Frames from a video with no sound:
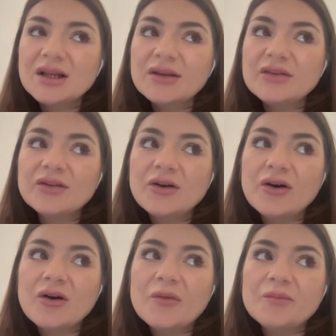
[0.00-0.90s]

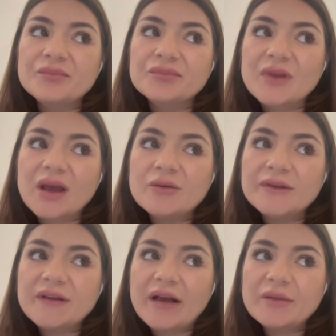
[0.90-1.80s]
So I
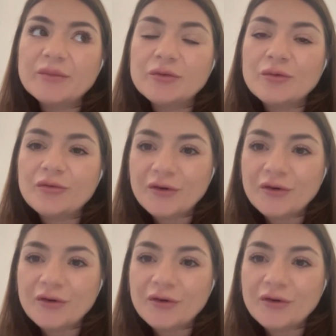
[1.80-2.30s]
would tell them to